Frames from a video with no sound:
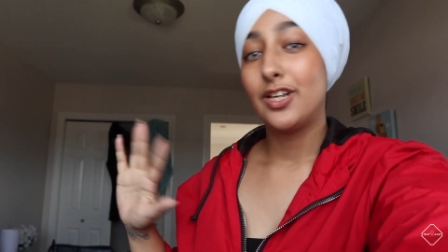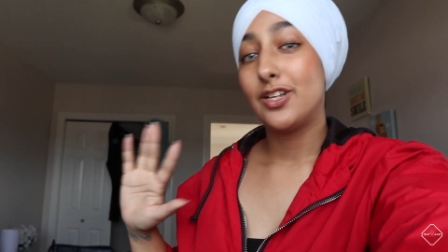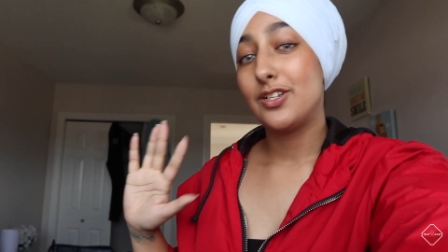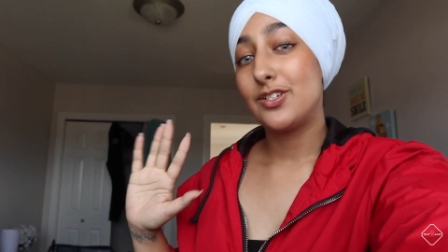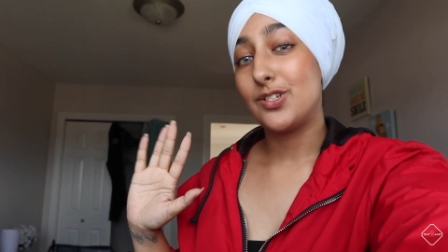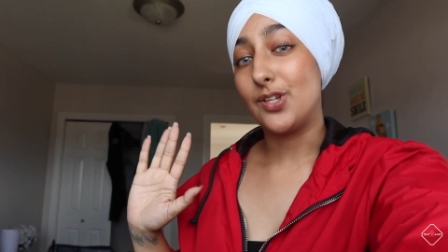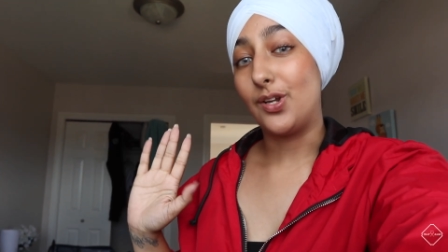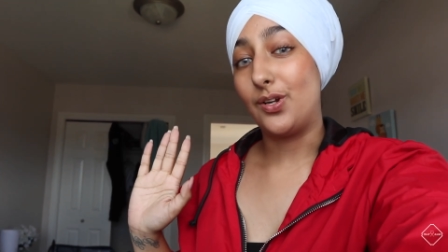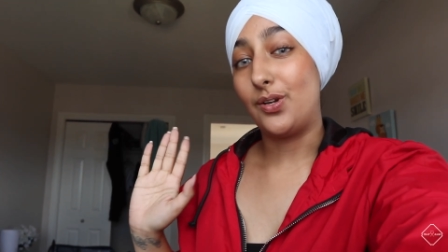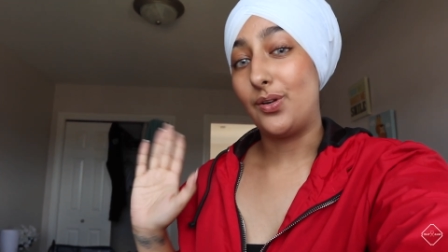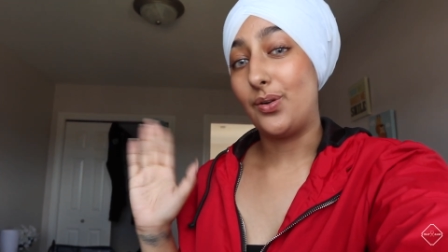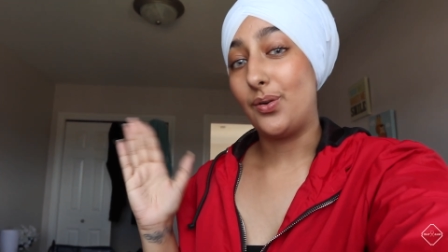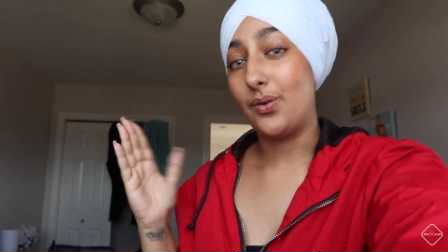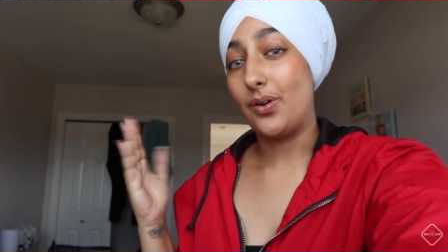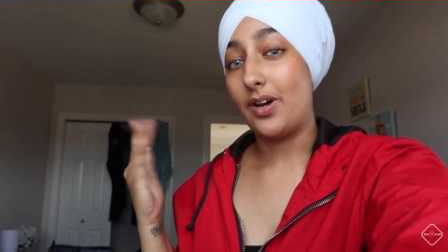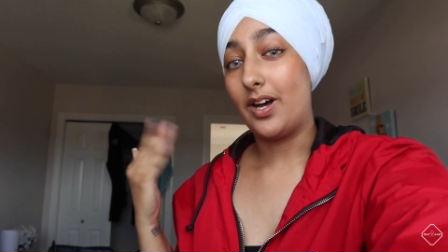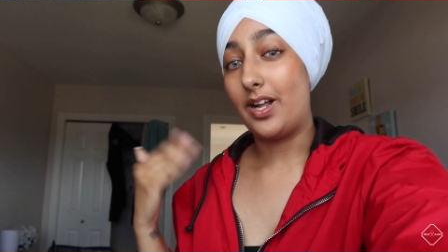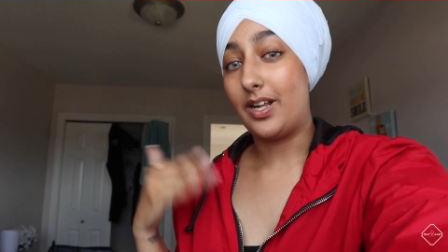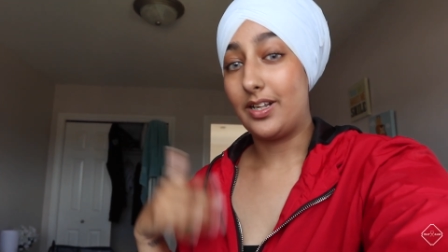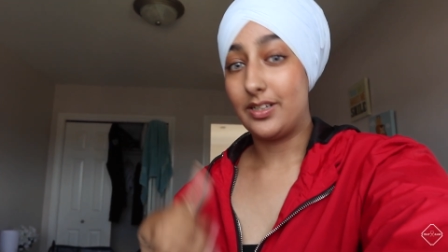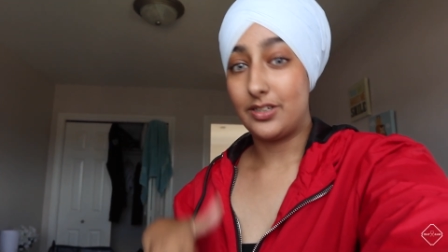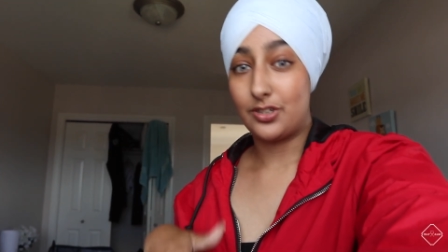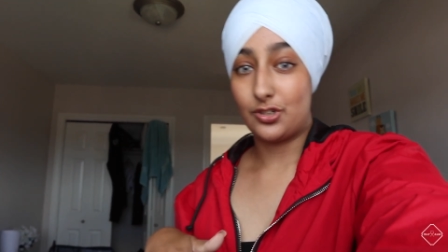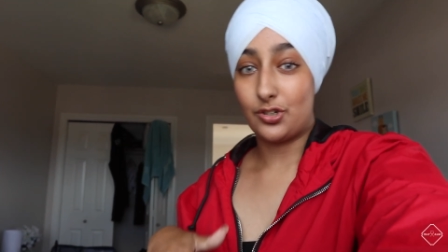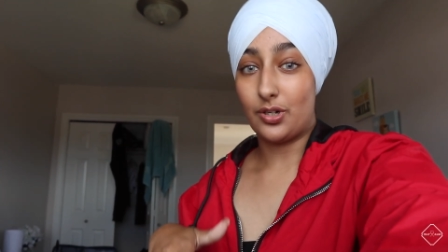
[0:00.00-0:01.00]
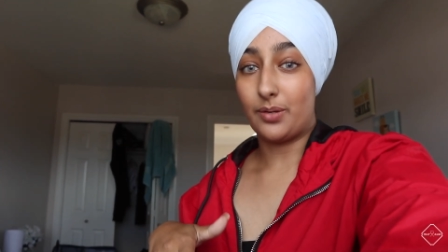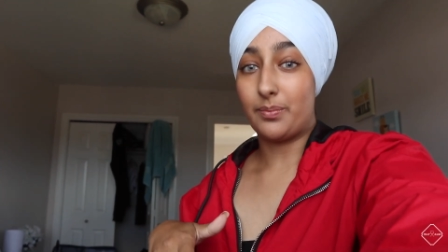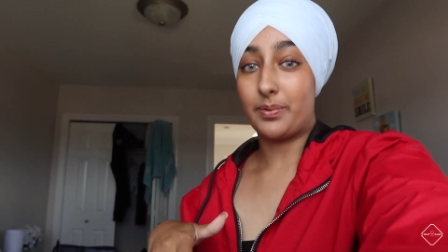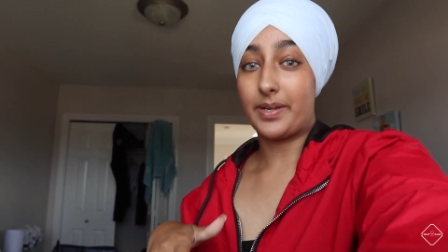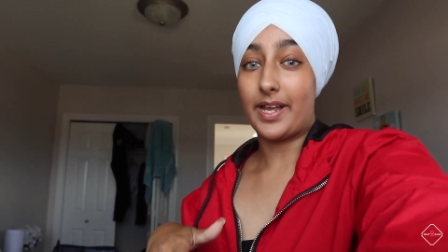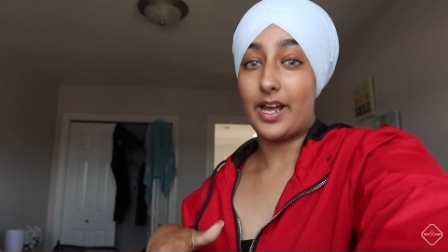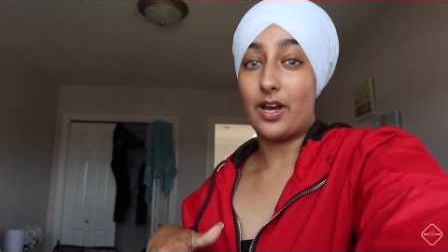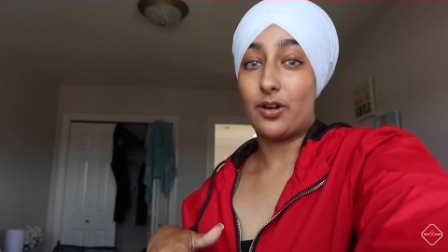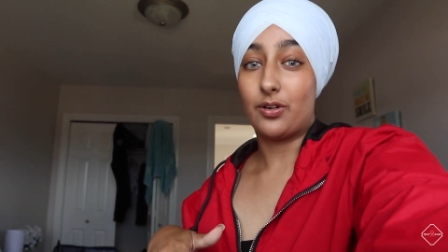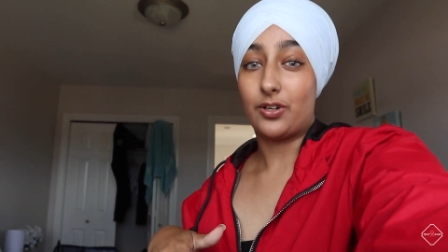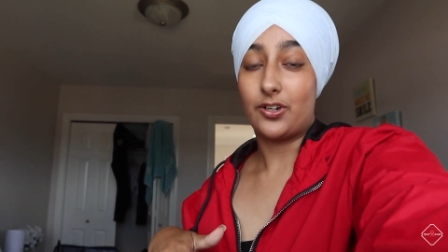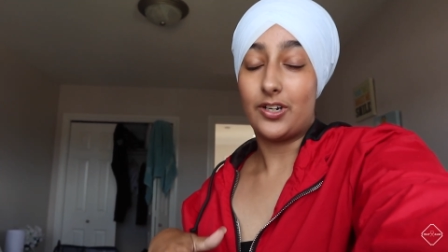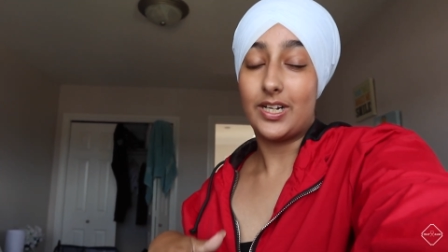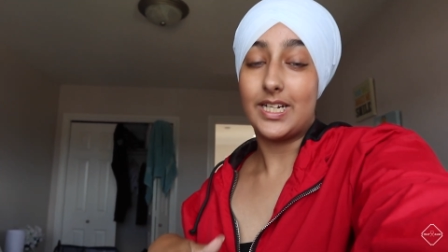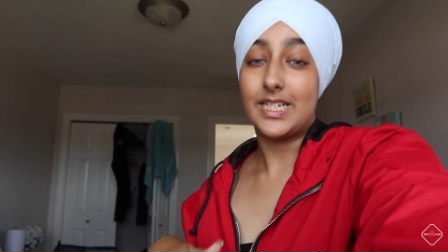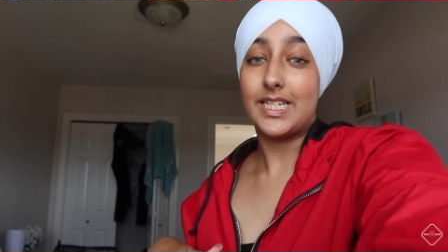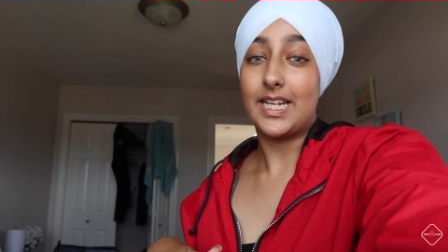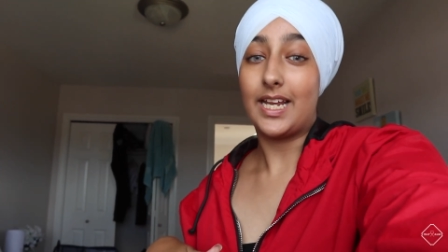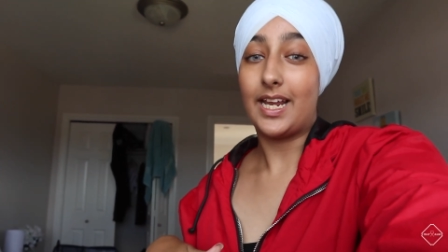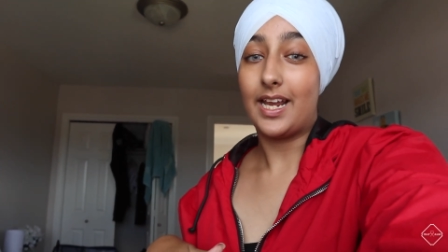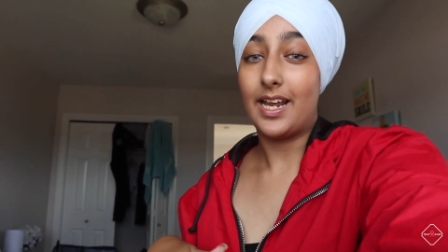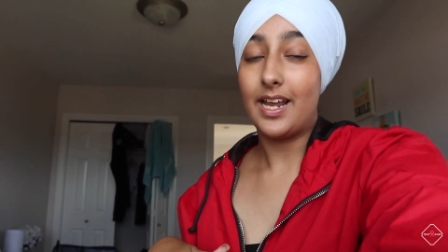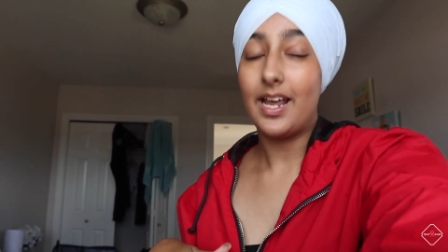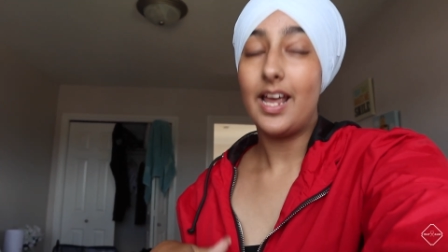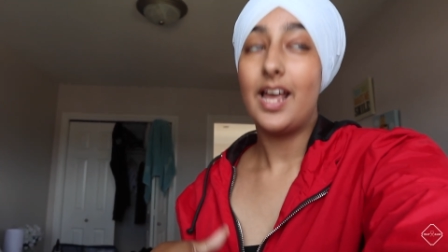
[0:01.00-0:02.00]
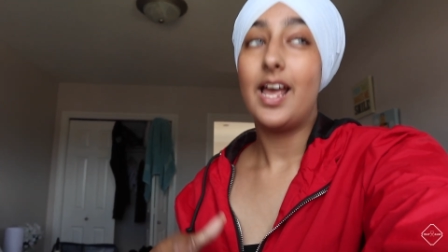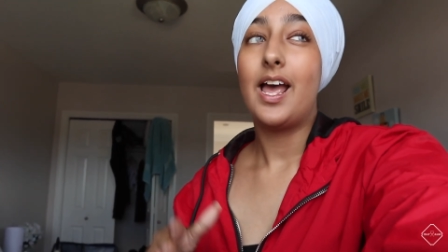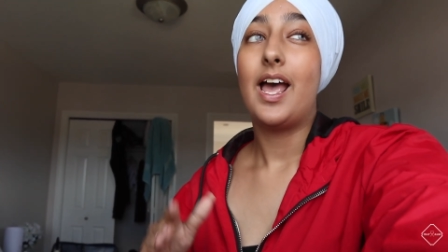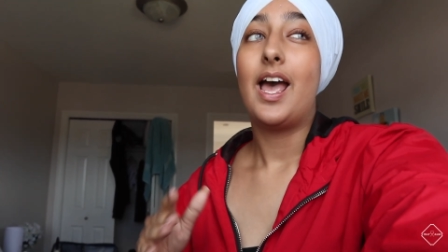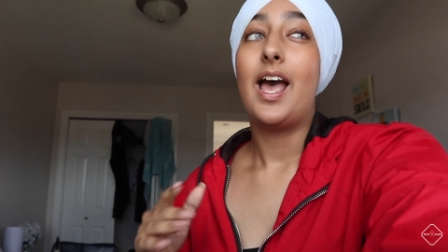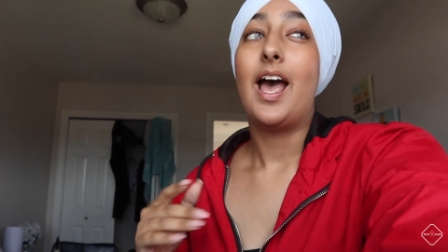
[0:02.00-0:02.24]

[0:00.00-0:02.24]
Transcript: So I'll stop Calgary's here